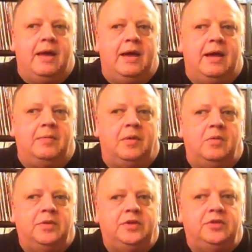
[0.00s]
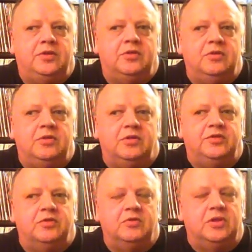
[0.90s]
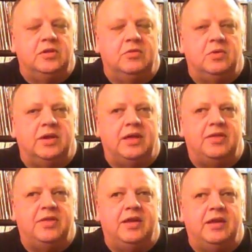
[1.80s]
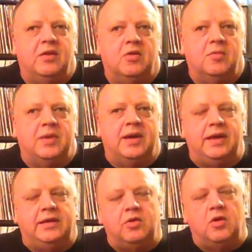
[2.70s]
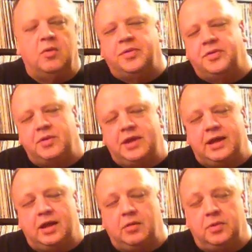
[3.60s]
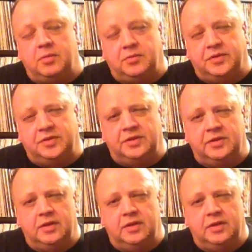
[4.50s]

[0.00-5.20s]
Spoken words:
I want to do and show you what I think are my top three albums